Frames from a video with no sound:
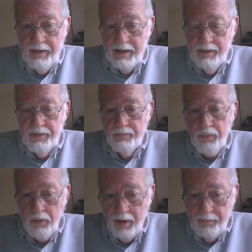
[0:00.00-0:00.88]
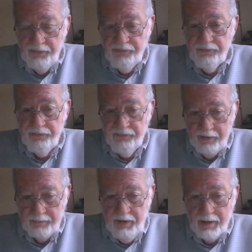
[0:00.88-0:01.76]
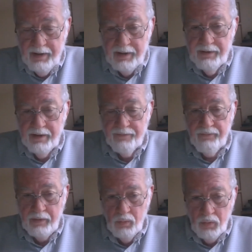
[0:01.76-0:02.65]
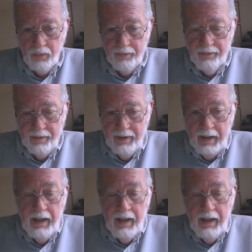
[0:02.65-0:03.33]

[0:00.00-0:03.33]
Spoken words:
They have been promised some kind of reward.